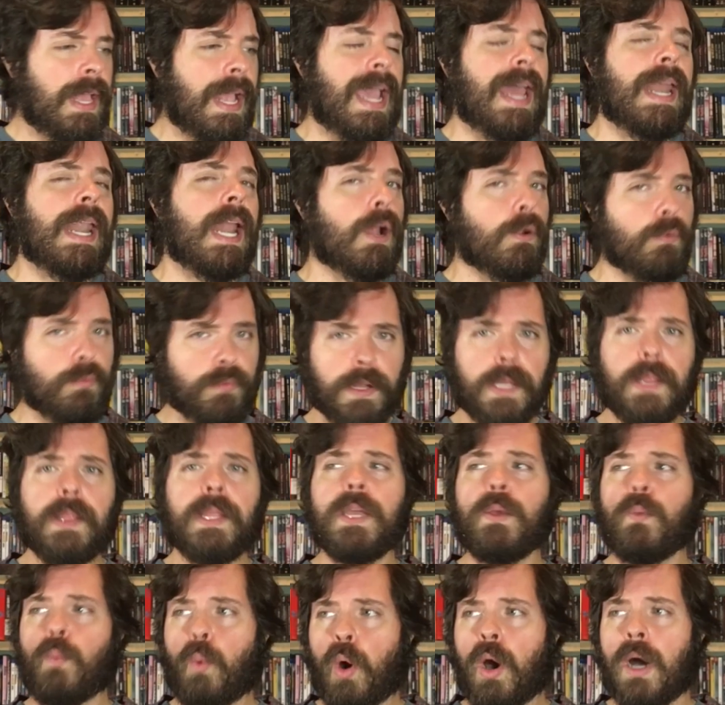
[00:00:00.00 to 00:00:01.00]
And I
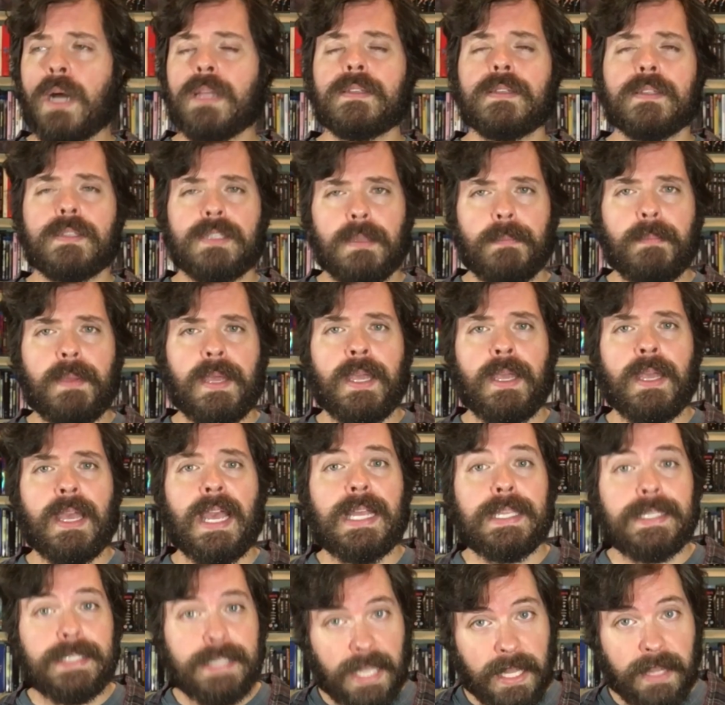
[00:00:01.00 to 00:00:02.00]
really want to be
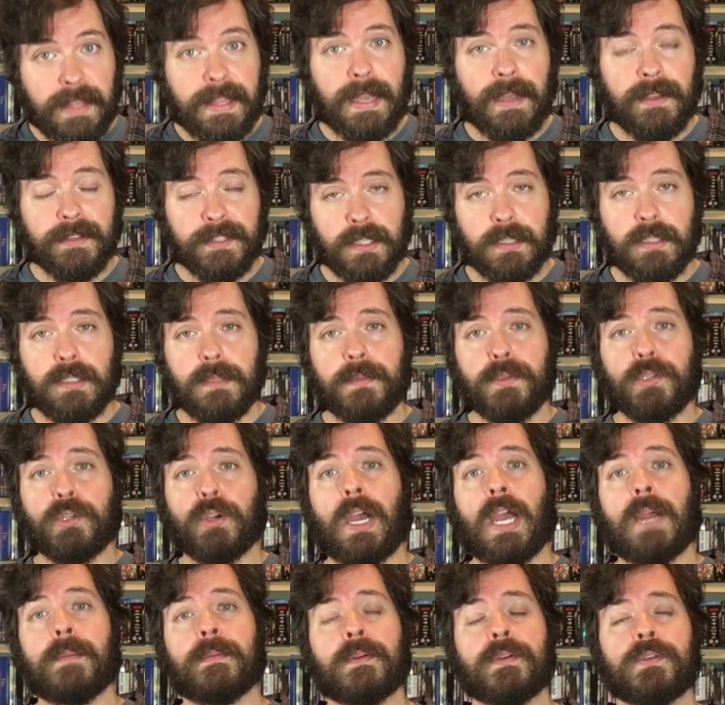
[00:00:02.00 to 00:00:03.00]
at 10,000
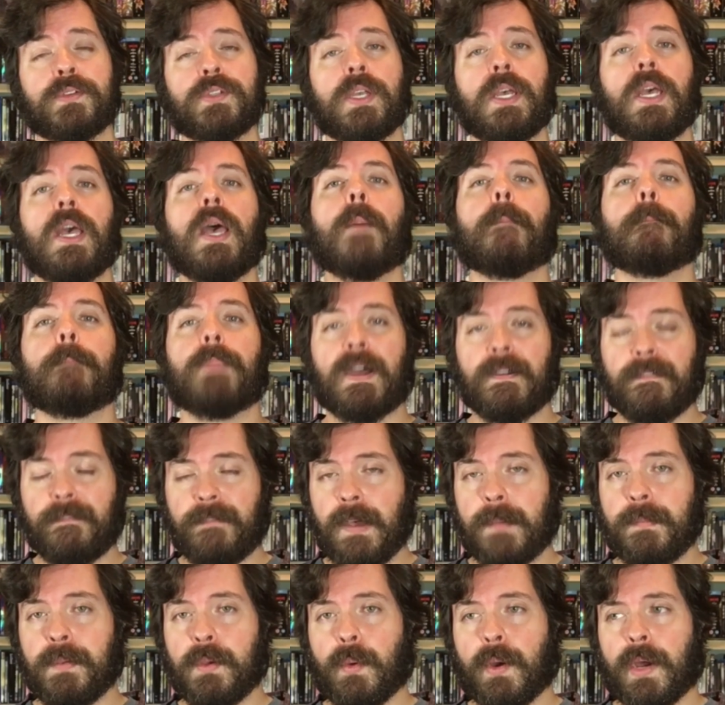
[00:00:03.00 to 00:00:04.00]
subscribers by
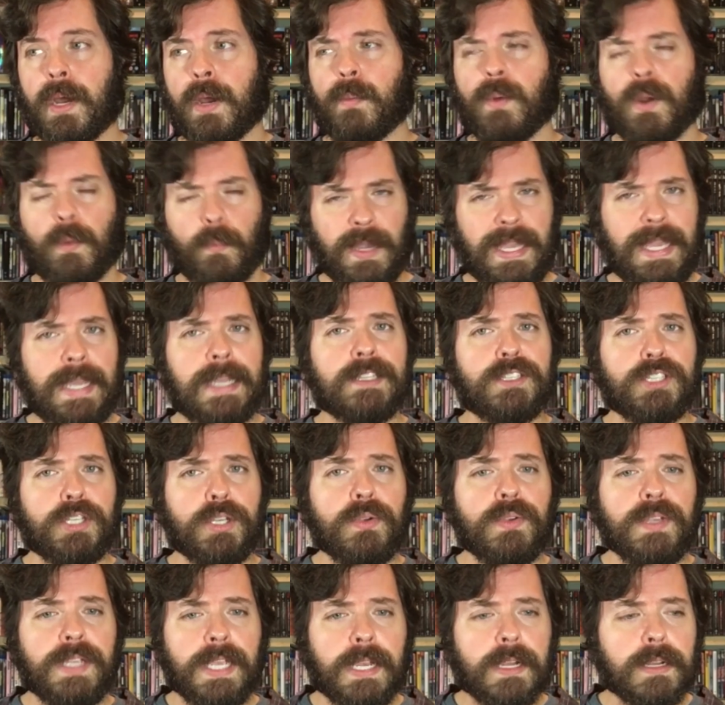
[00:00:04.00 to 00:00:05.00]
February. When we hit
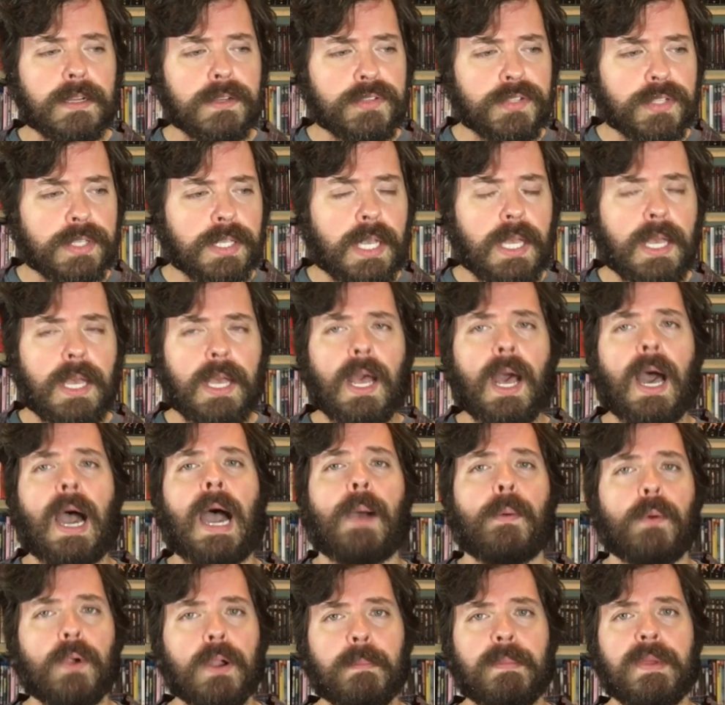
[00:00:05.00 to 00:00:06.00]
two years,
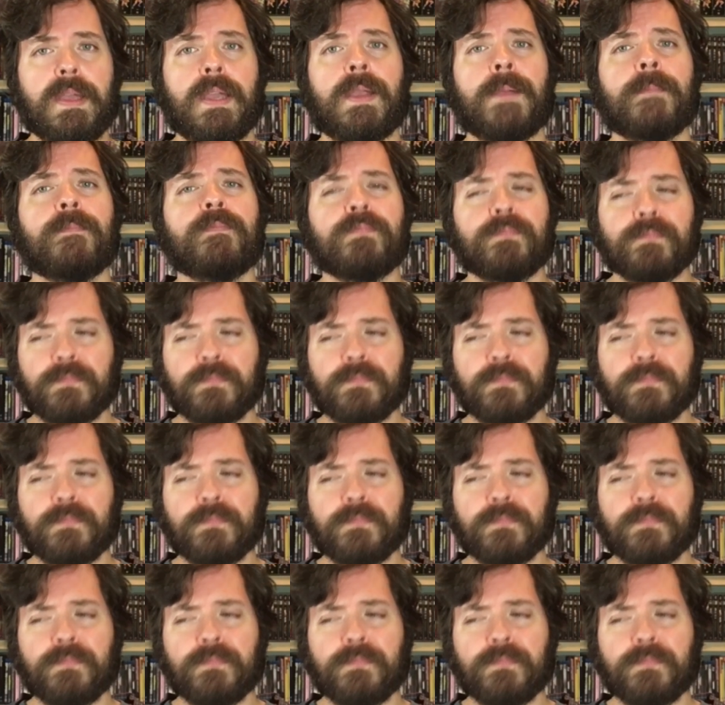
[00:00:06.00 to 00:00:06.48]
I want to be